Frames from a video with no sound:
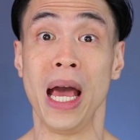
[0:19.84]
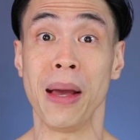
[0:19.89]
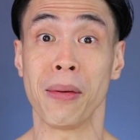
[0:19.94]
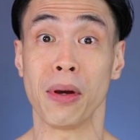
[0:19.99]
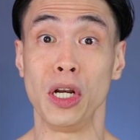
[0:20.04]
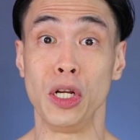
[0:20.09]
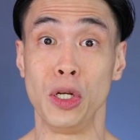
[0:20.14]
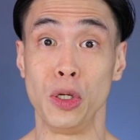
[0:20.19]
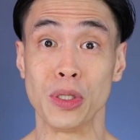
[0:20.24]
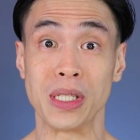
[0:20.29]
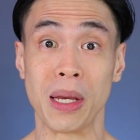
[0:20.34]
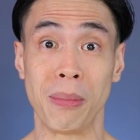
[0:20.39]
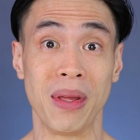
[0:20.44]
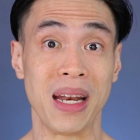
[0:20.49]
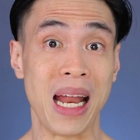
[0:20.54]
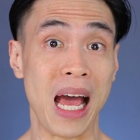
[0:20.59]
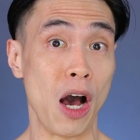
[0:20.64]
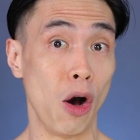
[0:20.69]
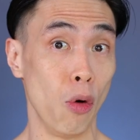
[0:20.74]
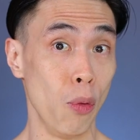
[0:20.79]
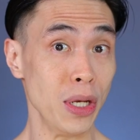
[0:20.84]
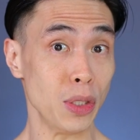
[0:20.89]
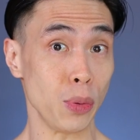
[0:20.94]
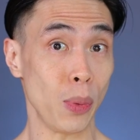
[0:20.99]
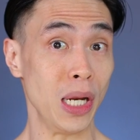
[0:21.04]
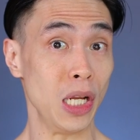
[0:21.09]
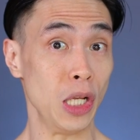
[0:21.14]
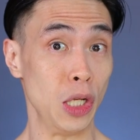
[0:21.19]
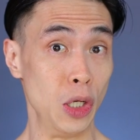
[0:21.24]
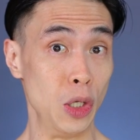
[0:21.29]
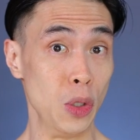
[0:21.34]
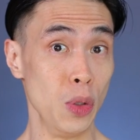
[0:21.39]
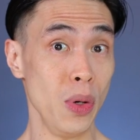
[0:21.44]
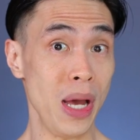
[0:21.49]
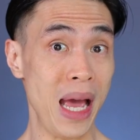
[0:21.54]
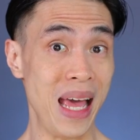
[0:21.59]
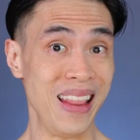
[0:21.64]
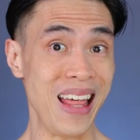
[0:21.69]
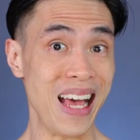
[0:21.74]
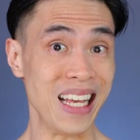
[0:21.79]
I'm going to do something that I always wanted to
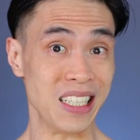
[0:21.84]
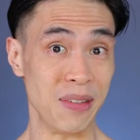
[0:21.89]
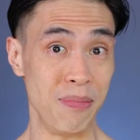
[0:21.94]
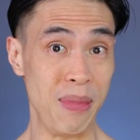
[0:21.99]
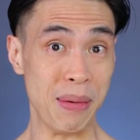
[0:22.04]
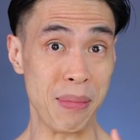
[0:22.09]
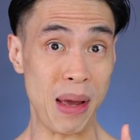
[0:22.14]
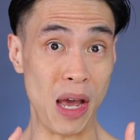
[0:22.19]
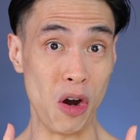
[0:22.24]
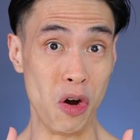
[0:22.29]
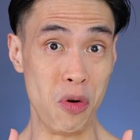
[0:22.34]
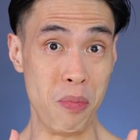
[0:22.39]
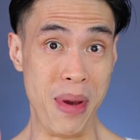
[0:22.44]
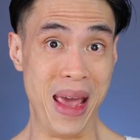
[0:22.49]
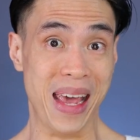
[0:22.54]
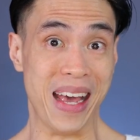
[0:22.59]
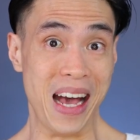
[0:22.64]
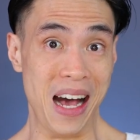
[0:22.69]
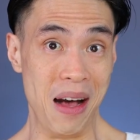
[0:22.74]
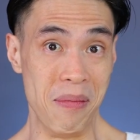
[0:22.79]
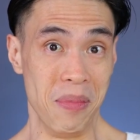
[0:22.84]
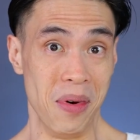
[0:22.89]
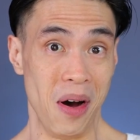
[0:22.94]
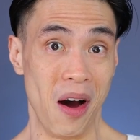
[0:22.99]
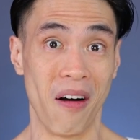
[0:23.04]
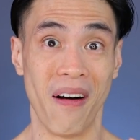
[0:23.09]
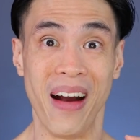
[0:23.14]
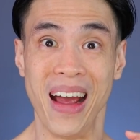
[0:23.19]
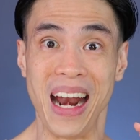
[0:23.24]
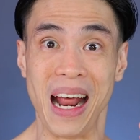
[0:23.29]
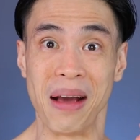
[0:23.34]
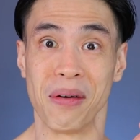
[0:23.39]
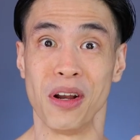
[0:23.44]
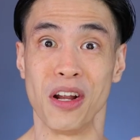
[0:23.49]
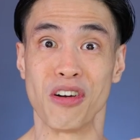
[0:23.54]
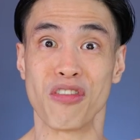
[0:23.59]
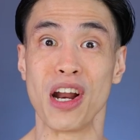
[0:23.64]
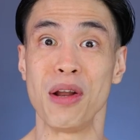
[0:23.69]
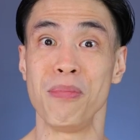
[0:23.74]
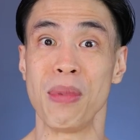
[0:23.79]
do, and that's make my own makeup. Alright, I'm going
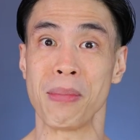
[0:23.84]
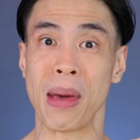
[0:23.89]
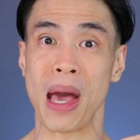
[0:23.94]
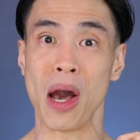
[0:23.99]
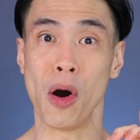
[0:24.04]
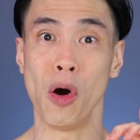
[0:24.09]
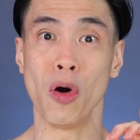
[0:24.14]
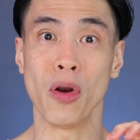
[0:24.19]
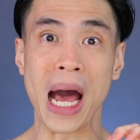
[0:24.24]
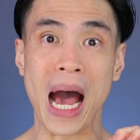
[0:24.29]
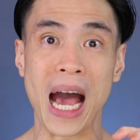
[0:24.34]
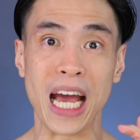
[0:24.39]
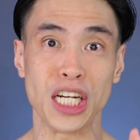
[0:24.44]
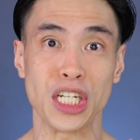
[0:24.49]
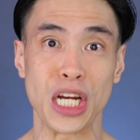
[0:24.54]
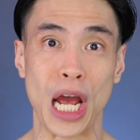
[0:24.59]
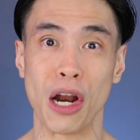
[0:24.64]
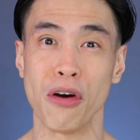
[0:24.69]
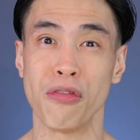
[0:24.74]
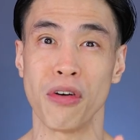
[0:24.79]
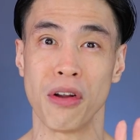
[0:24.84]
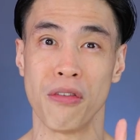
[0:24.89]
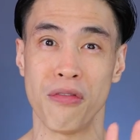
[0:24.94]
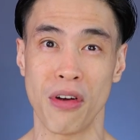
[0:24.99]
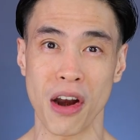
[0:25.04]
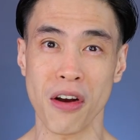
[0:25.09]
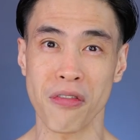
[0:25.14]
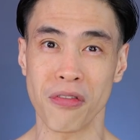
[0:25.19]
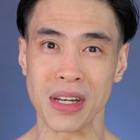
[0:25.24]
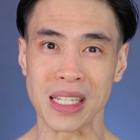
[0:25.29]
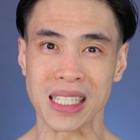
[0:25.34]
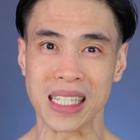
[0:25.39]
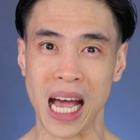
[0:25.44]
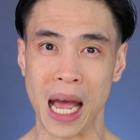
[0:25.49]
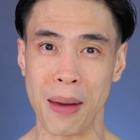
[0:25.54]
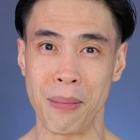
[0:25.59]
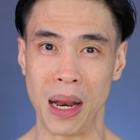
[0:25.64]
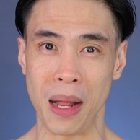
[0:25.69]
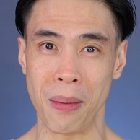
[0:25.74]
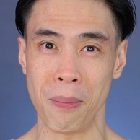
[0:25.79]
to try to make my own eyeshadow for the very first
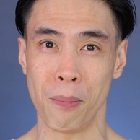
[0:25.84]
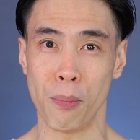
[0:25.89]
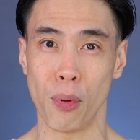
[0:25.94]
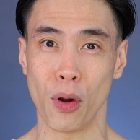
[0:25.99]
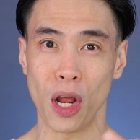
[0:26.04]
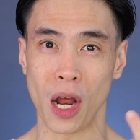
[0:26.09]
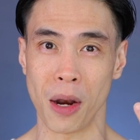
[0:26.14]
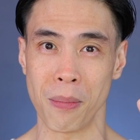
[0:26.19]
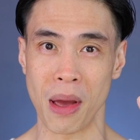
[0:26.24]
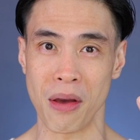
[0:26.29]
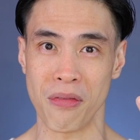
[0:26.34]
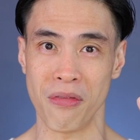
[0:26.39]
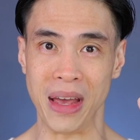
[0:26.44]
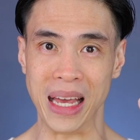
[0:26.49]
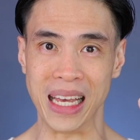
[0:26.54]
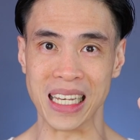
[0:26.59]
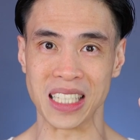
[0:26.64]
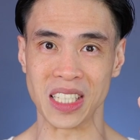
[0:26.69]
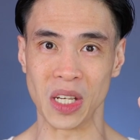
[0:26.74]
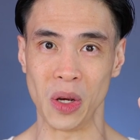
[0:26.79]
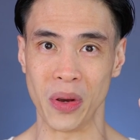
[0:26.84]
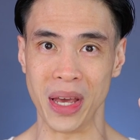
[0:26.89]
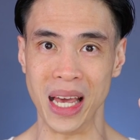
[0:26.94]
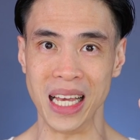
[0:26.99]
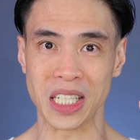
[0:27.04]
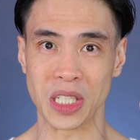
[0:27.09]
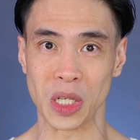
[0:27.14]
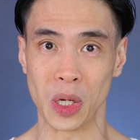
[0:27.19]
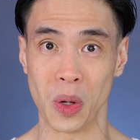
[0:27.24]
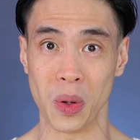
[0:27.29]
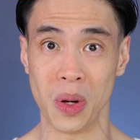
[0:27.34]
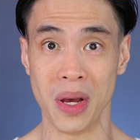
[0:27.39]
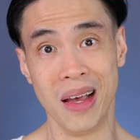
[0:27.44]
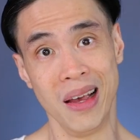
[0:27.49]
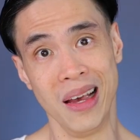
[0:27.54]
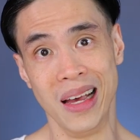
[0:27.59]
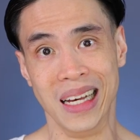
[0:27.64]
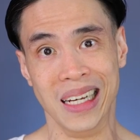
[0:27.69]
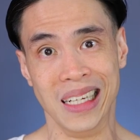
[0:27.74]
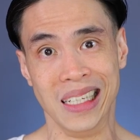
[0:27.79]
time and then put it on my face. Okay, so
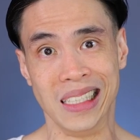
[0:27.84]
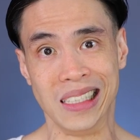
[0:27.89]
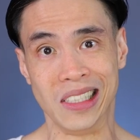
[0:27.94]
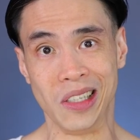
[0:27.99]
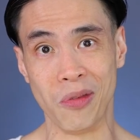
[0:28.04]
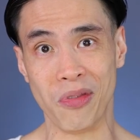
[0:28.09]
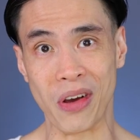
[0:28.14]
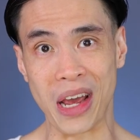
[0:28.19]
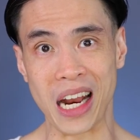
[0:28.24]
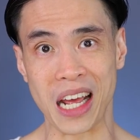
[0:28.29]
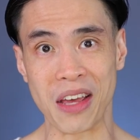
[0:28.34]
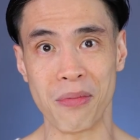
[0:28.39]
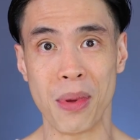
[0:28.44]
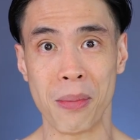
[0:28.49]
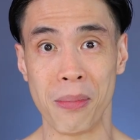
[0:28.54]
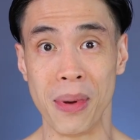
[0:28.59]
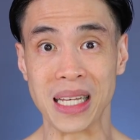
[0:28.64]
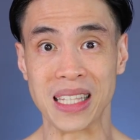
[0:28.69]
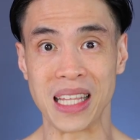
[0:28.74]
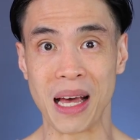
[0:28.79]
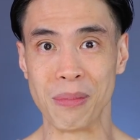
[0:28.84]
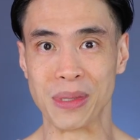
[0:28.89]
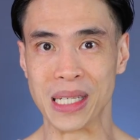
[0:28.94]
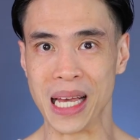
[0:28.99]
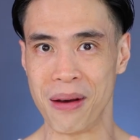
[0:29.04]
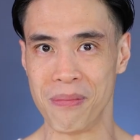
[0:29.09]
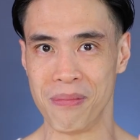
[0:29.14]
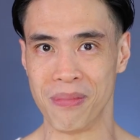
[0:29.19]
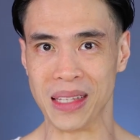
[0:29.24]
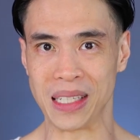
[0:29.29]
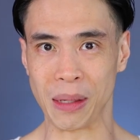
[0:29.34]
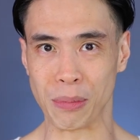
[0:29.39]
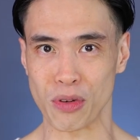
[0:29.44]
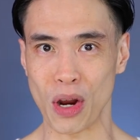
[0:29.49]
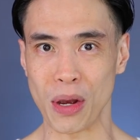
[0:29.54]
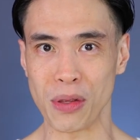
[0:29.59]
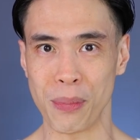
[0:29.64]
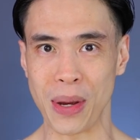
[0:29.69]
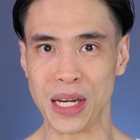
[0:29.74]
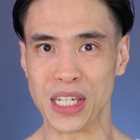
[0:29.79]
don't forget to give me a big thumbs up,
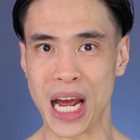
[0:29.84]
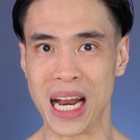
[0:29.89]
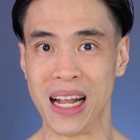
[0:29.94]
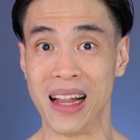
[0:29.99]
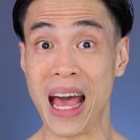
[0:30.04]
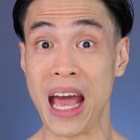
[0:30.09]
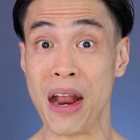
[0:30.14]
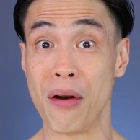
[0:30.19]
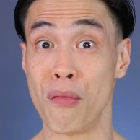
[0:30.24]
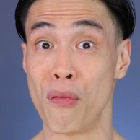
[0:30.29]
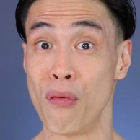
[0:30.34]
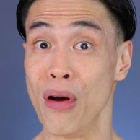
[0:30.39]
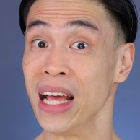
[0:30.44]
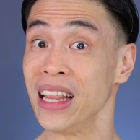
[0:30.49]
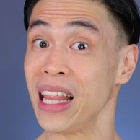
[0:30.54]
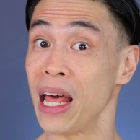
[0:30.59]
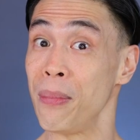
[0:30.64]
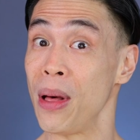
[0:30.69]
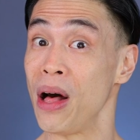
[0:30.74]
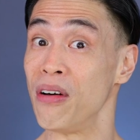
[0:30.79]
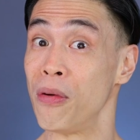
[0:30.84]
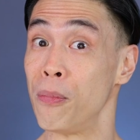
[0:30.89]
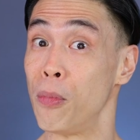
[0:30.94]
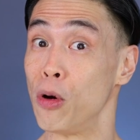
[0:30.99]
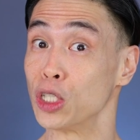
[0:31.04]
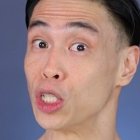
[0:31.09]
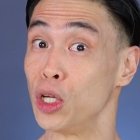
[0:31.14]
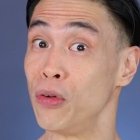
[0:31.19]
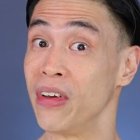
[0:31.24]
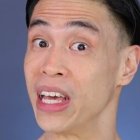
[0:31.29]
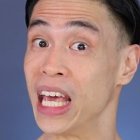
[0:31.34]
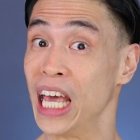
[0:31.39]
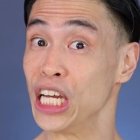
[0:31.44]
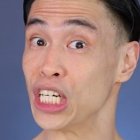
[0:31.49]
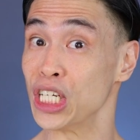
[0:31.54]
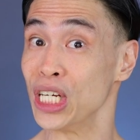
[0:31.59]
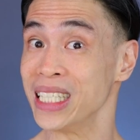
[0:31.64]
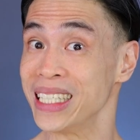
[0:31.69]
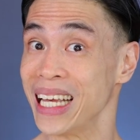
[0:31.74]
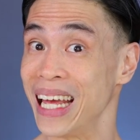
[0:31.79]
subscribe to my channel, and ring that bell for post
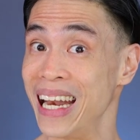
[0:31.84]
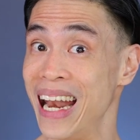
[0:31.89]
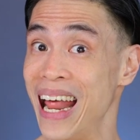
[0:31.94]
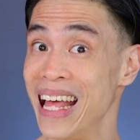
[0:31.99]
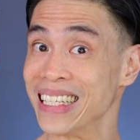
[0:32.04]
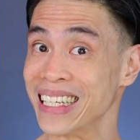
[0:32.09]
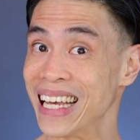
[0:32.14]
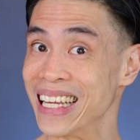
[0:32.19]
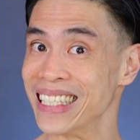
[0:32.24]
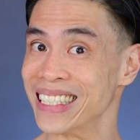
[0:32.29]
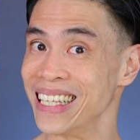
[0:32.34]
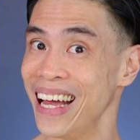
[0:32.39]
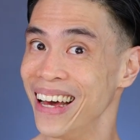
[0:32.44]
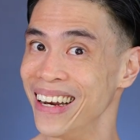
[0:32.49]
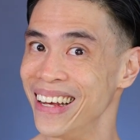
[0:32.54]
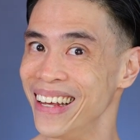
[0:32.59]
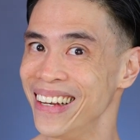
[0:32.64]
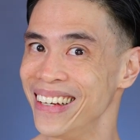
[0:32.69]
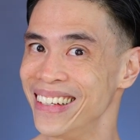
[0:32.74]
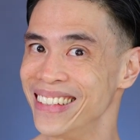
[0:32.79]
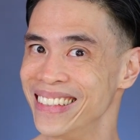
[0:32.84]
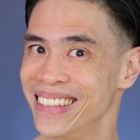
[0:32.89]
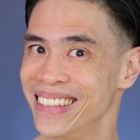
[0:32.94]
notifications, and let's get started.